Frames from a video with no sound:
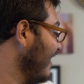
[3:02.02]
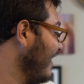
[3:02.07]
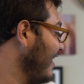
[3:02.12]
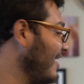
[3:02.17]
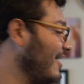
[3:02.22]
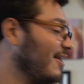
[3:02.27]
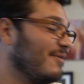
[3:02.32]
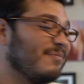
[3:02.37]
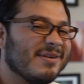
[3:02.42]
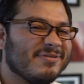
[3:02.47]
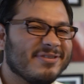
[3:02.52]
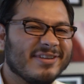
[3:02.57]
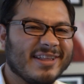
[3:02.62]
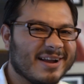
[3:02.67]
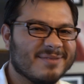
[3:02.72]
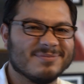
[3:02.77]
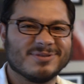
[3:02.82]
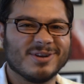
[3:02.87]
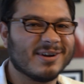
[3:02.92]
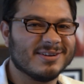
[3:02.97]
I feel
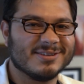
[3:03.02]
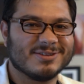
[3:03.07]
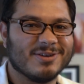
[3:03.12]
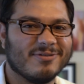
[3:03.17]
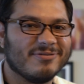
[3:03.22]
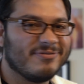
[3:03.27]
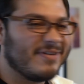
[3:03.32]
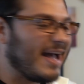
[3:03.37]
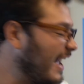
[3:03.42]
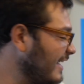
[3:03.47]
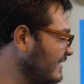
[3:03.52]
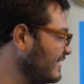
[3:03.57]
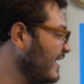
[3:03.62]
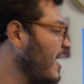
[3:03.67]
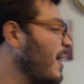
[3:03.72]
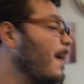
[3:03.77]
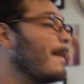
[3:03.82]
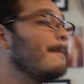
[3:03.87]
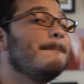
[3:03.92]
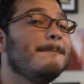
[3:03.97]
like I'm talking so fast.
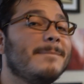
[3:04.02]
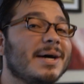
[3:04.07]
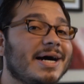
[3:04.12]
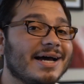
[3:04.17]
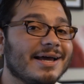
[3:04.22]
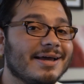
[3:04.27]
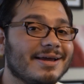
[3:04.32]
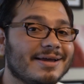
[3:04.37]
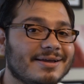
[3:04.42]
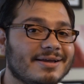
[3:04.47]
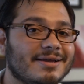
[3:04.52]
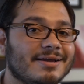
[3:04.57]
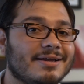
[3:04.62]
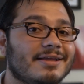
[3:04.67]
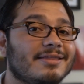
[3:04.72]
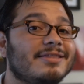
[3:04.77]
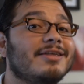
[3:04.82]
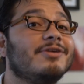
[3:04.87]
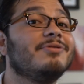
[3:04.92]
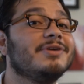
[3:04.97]
But
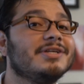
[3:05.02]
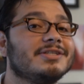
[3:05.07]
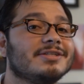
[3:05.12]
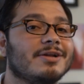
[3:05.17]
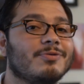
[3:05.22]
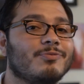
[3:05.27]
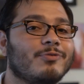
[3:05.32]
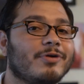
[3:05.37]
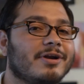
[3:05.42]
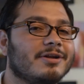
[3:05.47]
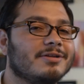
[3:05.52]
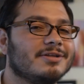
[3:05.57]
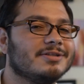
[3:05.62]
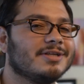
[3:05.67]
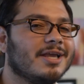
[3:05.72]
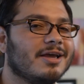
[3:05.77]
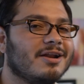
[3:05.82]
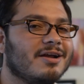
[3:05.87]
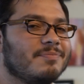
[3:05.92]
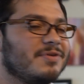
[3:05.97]
the reason I'm wearing this
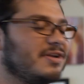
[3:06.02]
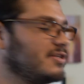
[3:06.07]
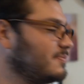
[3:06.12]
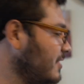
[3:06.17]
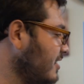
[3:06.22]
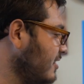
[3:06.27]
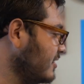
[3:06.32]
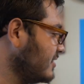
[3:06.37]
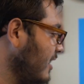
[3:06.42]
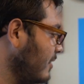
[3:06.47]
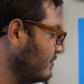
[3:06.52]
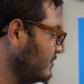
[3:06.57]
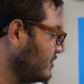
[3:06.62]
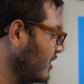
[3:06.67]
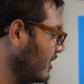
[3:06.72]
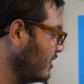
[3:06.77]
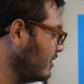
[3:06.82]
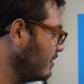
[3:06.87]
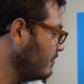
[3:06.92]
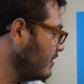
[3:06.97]
getup is because I'm
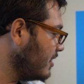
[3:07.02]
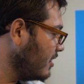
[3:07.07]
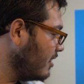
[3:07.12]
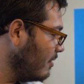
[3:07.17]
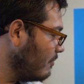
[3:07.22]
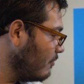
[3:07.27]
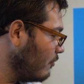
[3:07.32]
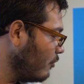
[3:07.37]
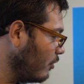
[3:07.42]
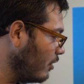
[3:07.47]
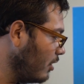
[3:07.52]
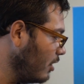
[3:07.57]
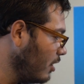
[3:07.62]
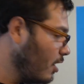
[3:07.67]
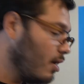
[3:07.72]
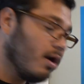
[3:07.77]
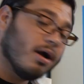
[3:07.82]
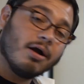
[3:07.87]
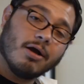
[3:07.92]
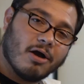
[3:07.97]
trying to become more
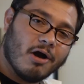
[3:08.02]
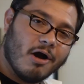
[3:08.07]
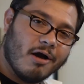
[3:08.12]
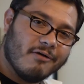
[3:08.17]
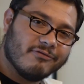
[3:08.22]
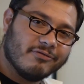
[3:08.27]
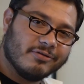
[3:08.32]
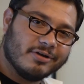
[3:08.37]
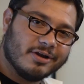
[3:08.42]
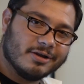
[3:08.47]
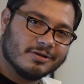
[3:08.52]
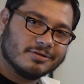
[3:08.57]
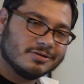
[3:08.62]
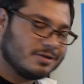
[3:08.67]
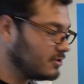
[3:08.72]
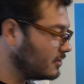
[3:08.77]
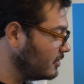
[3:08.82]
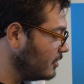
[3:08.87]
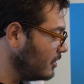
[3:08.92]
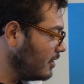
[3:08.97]

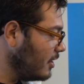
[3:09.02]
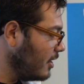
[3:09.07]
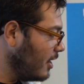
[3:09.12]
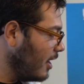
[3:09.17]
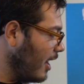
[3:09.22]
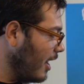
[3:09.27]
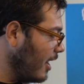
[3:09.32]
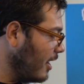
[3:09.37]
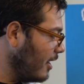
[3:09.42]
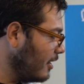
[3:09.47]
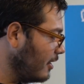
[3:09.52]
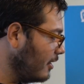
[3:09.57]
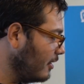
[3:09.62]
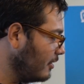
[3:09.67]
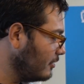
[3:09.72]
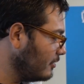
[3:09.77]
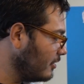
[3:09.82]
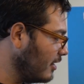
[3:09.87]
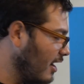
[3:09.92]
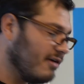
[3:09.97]
confident.
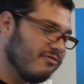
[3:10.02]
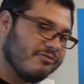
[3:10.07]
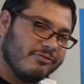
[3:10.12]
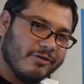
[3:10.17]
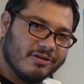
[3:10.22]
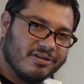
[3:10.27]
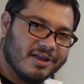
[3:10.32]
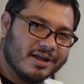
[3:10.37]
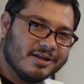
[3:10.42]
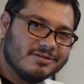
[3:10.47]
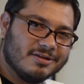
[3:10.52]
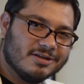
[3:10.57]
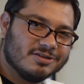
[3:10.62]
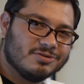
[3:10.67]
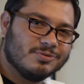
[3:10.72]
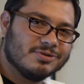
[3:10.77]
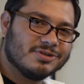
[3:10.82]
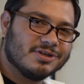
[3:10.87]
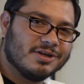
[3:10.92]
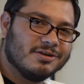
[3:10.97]
And I felt like
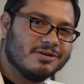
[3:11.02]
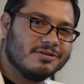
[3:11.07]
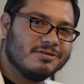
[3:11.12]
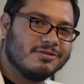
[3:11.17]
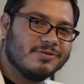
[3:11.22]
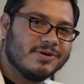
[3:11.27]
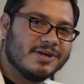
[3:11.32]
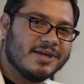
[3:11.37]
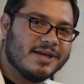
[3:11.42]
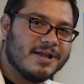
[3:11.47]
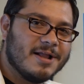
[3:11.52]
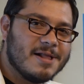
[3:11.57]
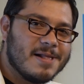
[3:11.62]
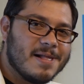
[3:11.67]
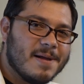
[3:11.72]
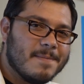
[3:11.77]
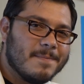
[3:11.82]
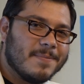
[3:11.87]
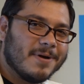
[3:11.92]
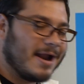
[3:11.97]
this was going to do it,
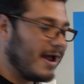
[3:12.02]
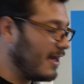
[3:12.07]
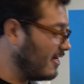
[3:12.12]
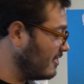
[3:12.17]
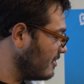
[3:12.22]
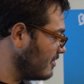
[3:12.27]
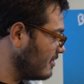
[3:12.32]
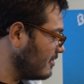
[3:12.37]
but I